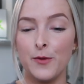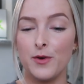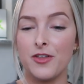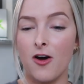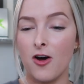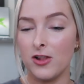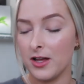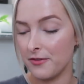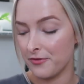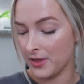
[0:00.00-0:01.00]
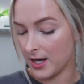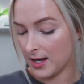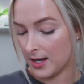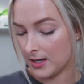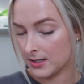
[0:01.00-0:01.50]
with all of
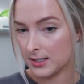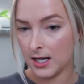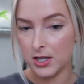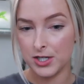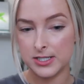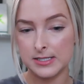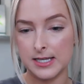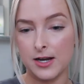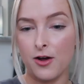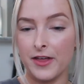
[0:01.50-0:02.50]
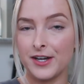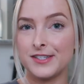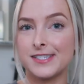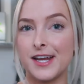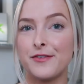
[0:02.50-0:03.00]
the colors and all that
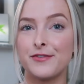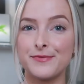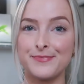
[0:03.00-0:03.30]
good stuff.